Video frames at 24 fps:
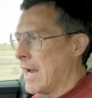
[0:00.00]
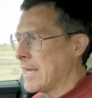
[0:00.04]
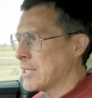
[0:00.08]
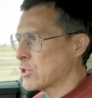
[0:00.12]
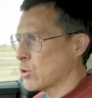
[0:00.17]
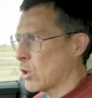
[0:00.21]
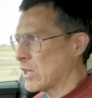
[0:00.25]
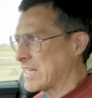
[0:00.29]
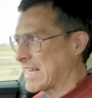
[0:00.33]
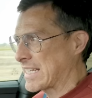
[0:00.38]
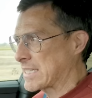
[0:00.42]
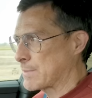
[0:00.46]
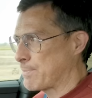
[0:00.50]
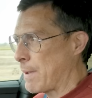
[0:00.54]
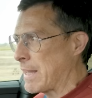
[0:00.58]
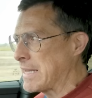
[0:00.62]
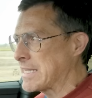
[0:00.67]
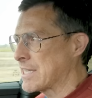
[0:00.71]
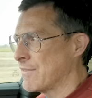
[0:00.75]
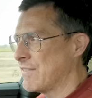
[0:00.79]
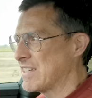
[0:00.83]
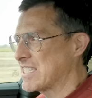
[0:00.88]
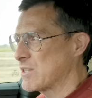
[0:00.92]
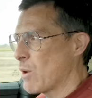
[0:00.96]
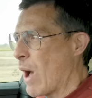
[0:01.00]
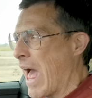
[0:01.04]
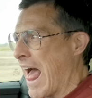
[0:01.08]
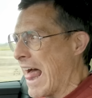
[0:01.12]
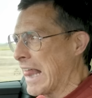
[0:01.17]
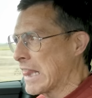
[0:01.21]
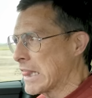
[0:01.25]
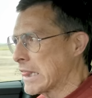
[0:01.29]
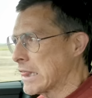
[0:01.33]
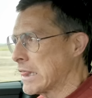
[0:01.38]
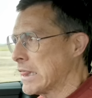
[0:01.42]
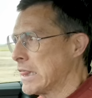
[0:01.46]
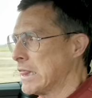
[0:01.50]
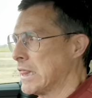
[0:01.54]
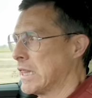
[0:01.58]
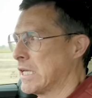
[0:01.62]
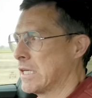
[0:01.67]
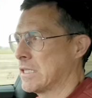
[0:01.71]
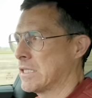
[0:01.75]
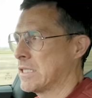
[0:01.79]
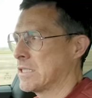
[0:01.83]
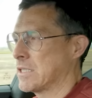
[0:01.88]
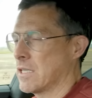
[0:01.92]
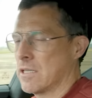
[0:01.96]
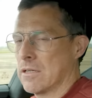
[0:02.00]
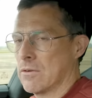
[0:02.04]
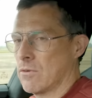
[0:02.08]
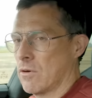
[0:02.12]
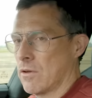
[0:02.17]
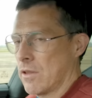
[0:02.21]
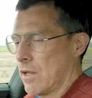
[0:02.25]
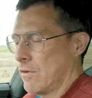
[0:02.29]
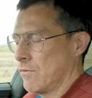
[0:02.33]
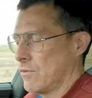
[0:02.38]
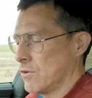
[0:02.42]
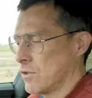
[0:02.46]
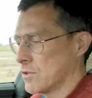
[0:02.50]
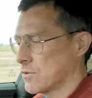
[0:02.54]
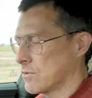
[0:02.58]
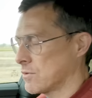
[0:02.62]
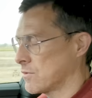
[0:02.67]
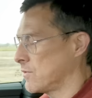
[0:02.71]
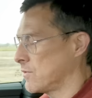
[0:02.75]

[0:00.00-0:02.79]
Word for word: and it's quite expensive as well. Don't know what that voice was